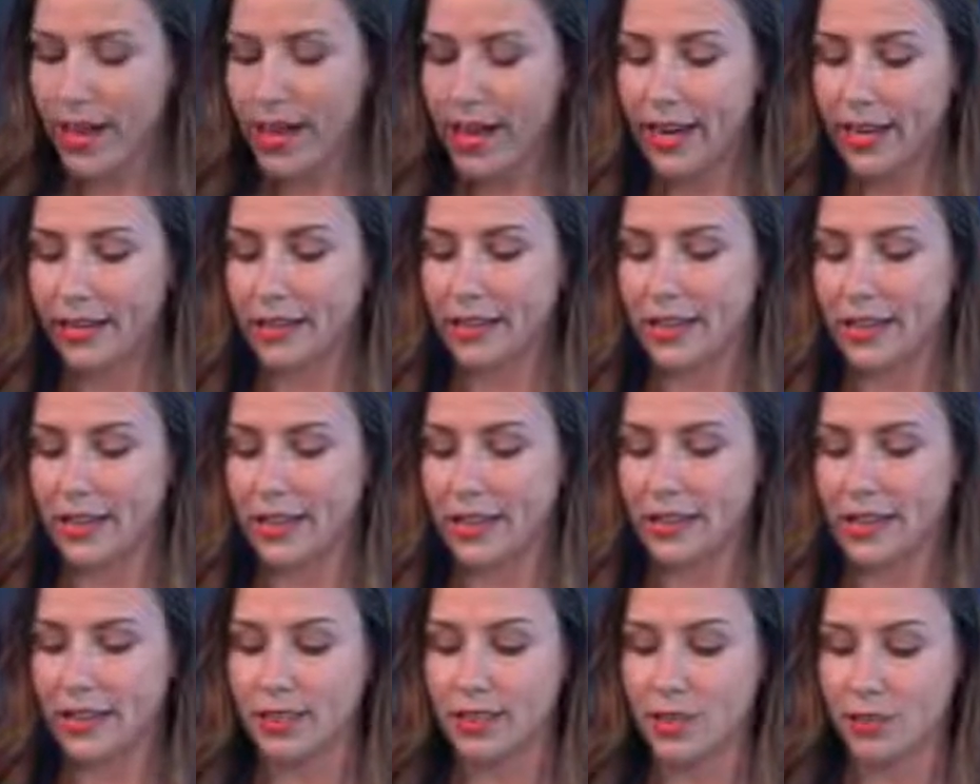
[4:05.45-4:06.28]
And
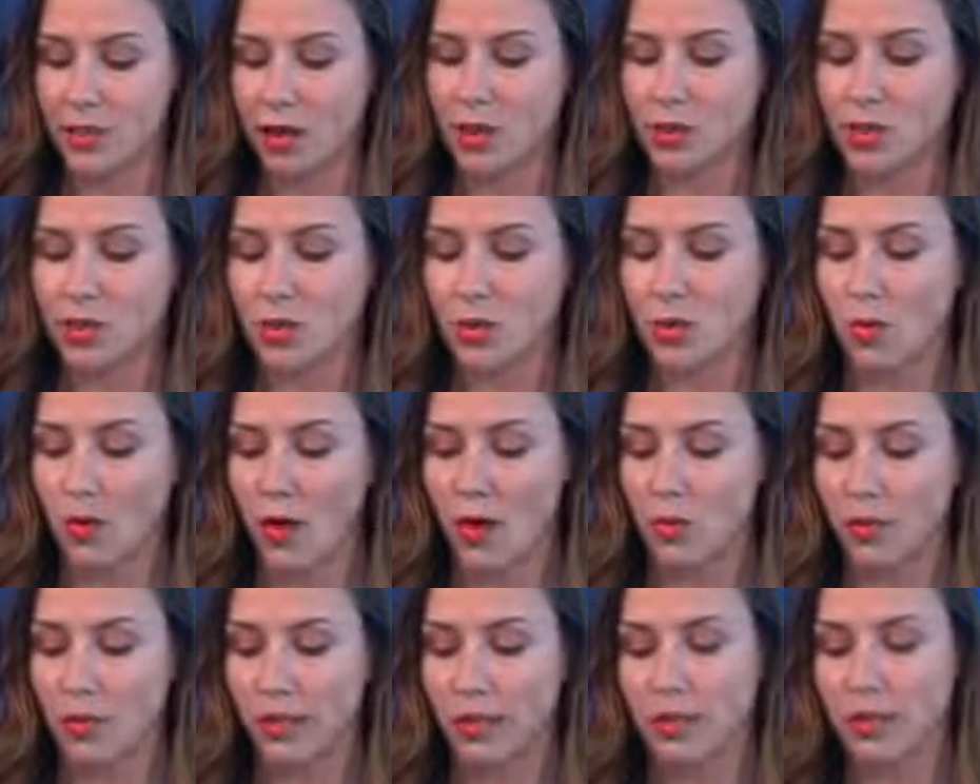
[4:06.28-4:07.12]
this is also
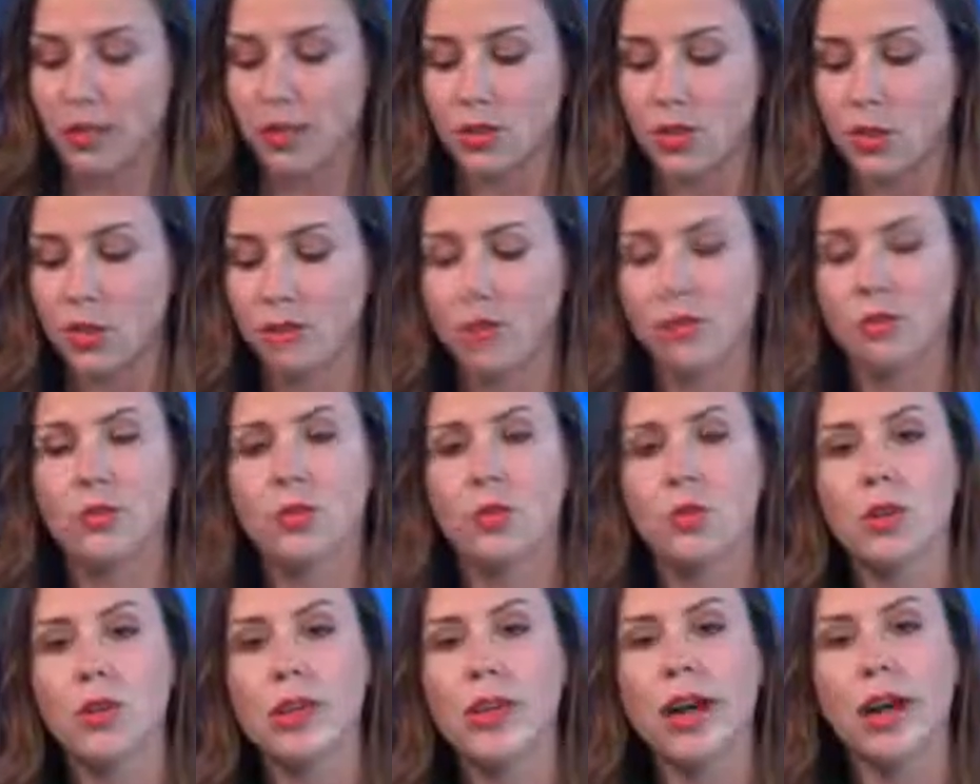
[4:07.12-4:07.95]
what the conservative
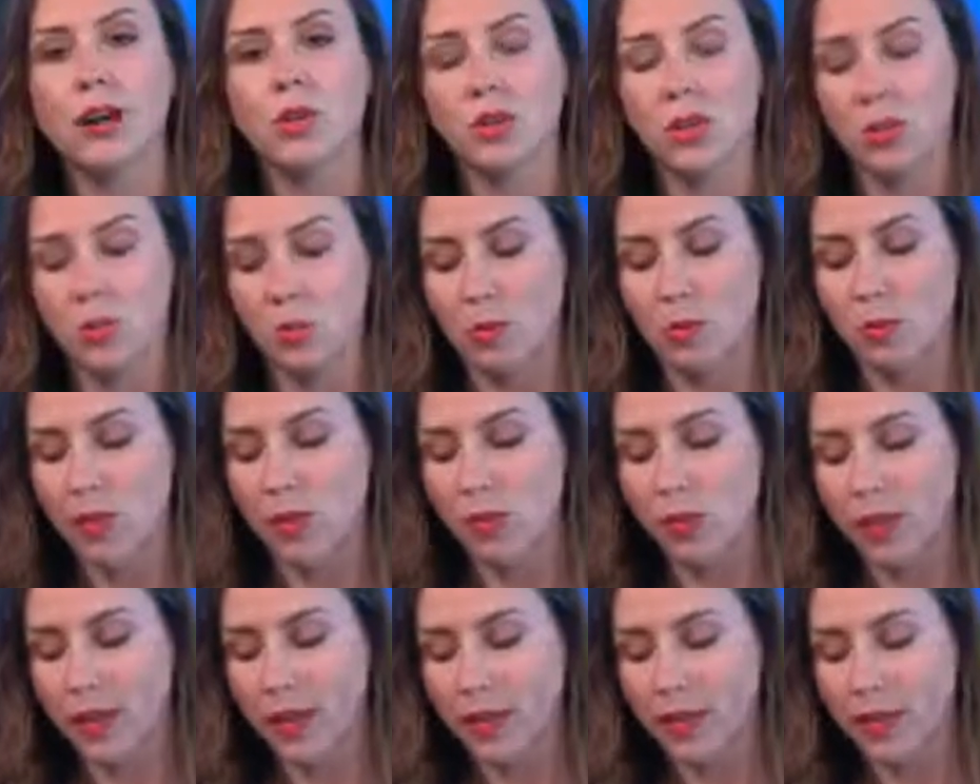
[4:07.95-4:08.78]
treehouse is
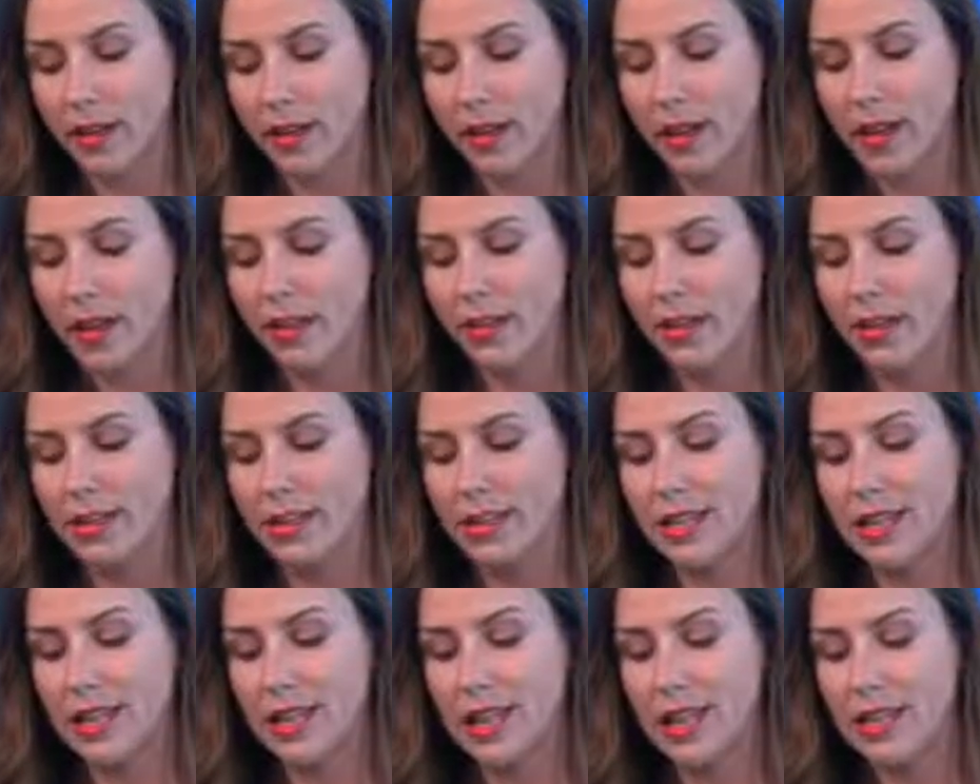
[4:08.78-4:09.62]
reporting. They
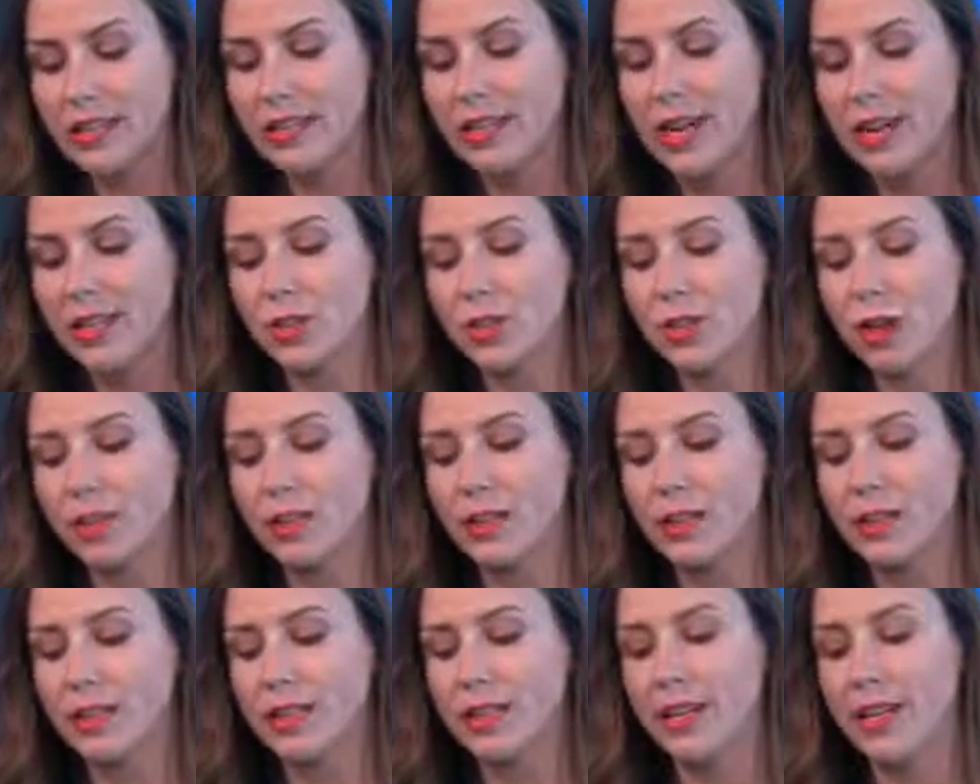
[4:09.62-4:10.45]
say anti
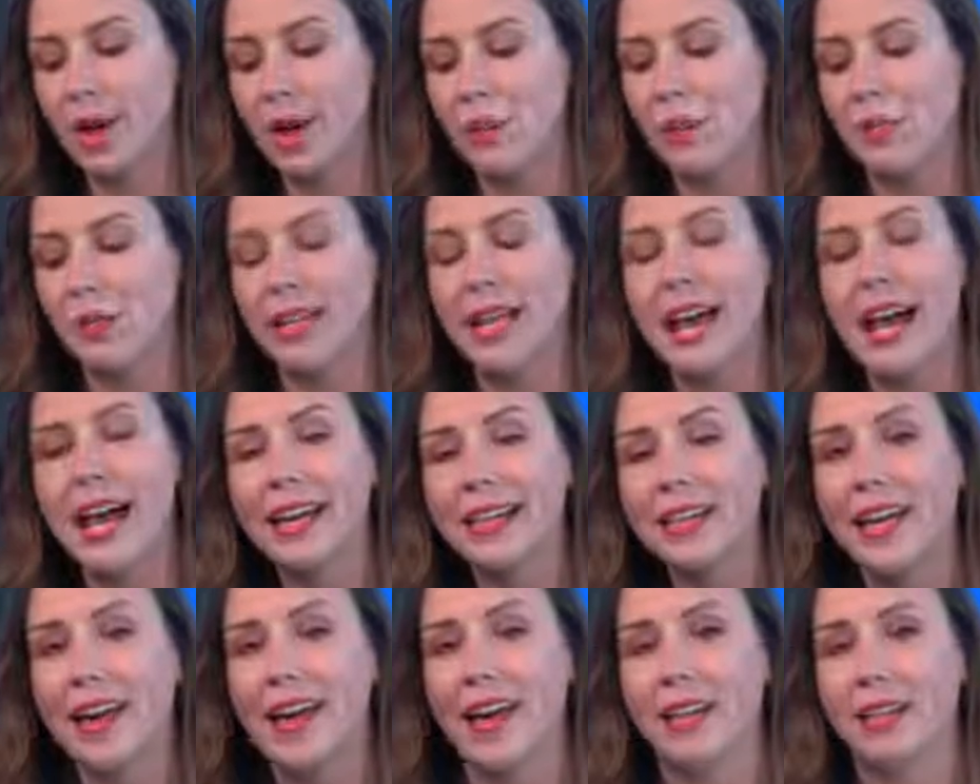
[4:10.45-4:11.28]
Trump intel
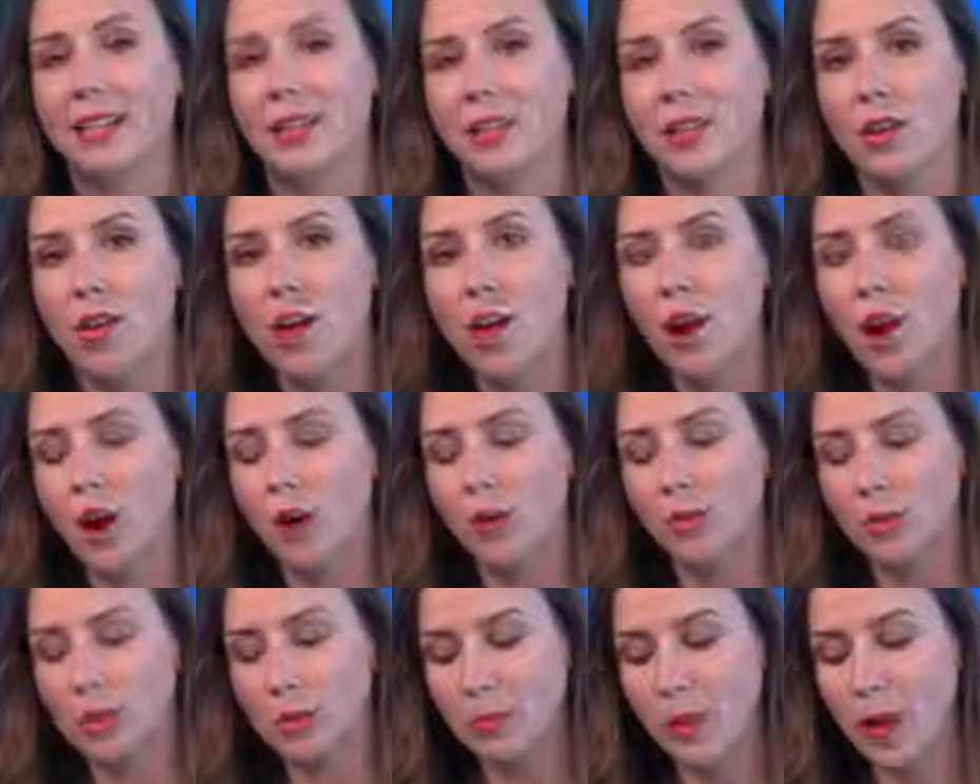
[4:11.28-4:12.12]
black hats
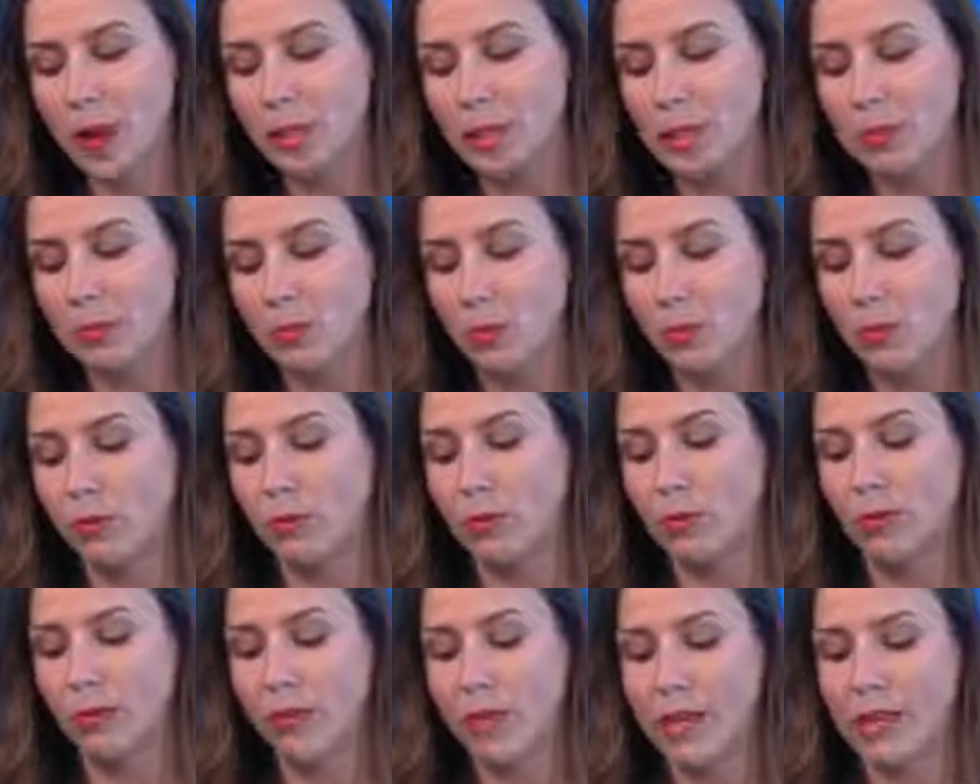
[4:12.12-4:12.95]
are responsible
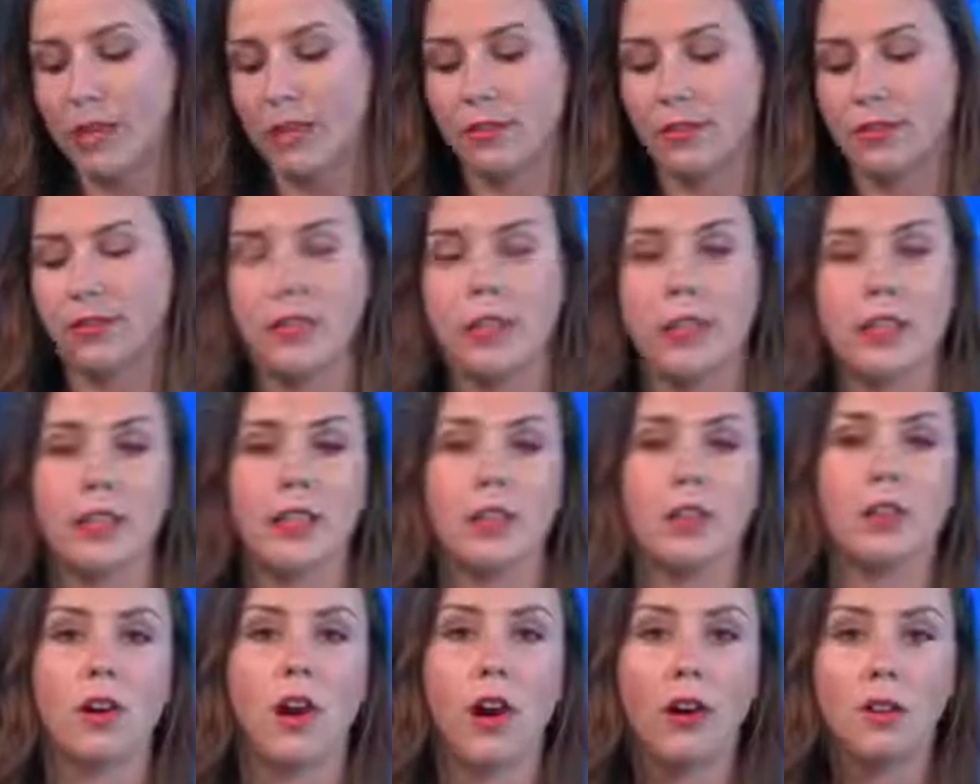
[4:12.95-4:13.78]
for fake
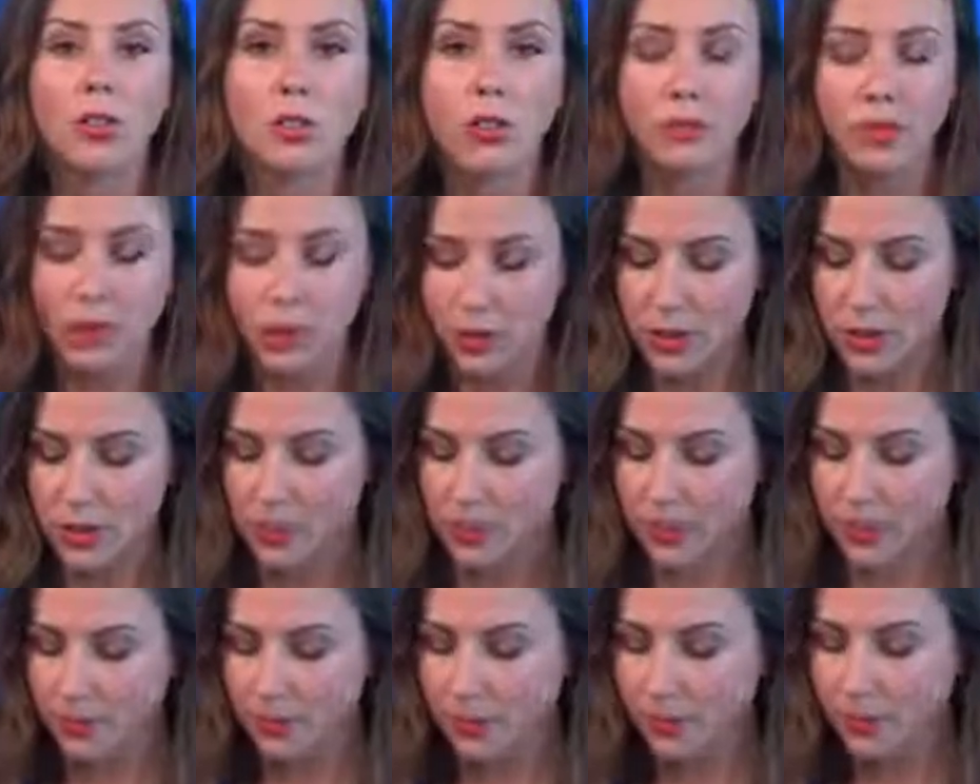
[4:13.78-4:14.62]
Flynn
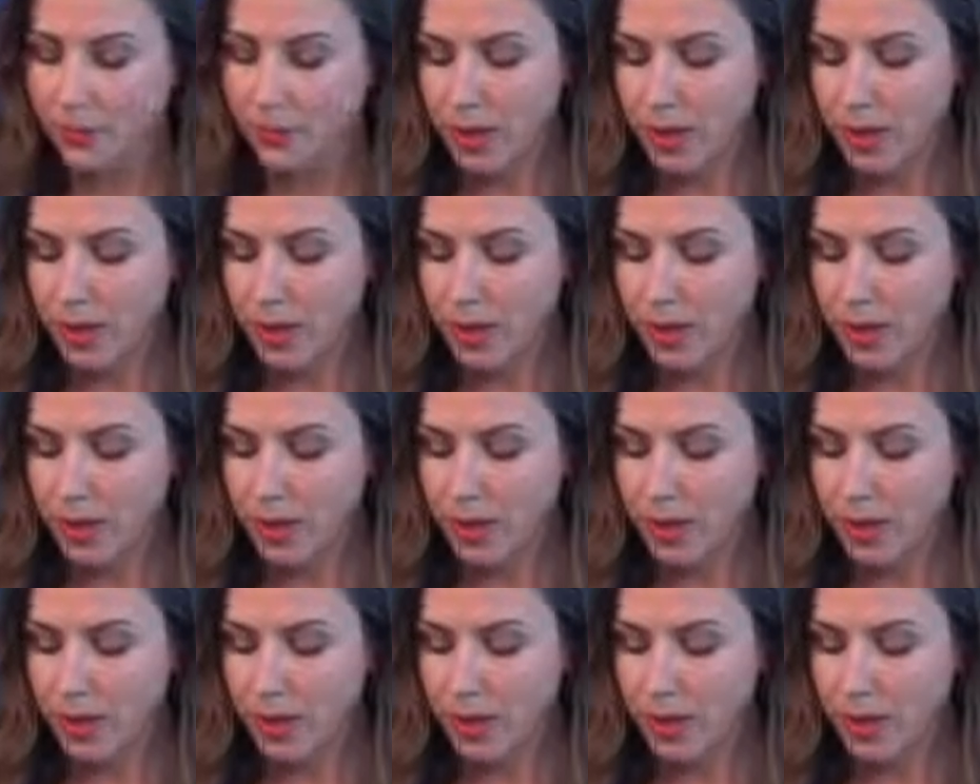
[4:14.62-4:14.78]
controversy.